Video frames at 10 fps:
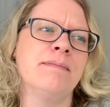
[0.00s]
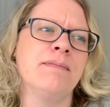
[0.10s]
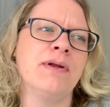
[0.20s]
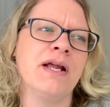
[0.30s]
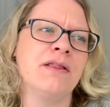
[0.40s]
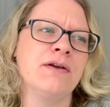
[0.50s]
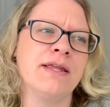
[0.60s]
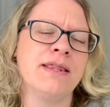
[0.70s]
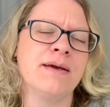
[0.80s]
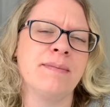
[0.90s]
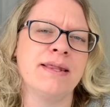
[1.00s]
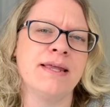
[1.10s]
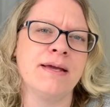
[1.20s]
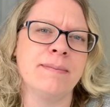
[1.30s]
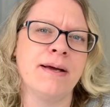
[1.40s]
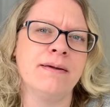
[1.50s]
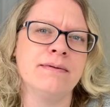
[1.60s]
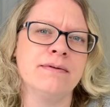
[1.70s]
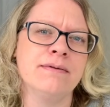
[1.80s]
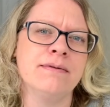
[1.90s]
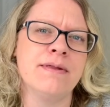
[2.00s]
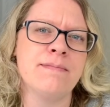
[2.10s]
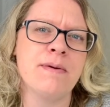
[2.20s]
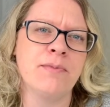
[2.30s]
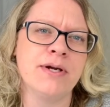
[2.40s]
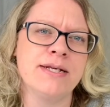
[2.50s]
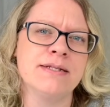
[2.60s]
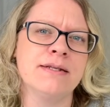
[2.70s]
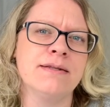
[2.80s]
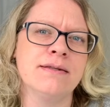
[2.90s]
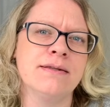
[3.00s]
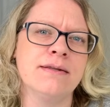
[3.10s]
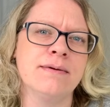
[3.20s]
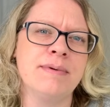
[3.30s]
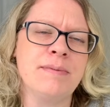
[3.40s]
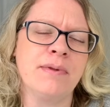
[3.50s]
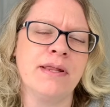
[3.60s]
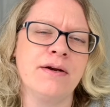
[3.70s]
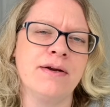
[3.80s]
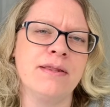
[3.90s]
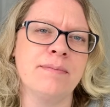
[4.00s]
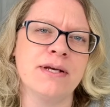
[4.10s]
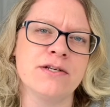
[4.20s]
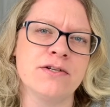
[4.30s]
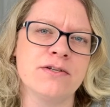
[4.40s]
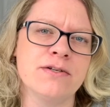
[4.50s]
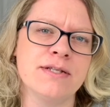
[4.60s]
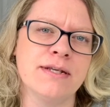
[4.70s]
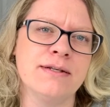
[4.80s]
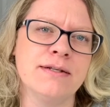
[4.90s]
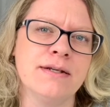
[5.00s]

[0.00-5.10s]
When I look at them, I think about the memories and the people that are in the pictures, and